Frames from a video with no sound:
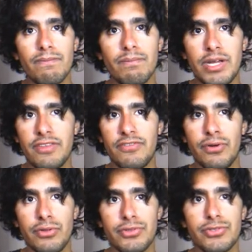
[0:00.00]
by
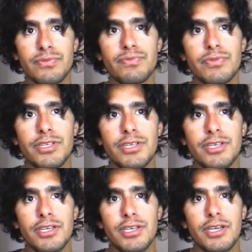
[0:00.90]
default
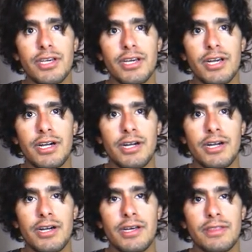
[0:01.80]

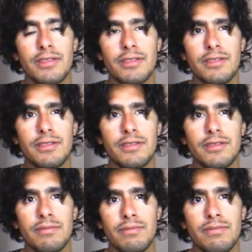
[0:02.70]

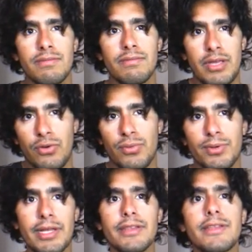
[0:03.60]
and by
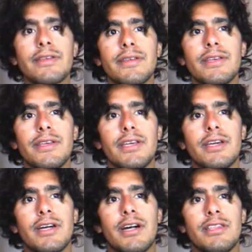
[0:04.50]
overmind,
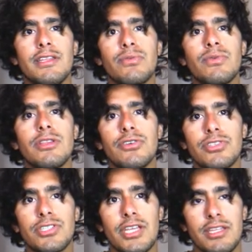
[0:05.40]
and it will
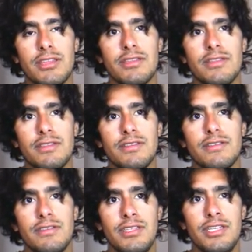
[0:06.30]
contain
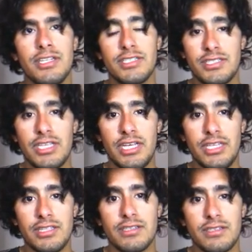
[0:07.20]
the
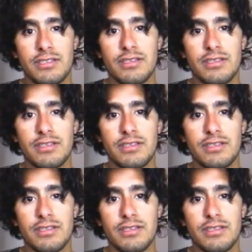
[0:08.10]
state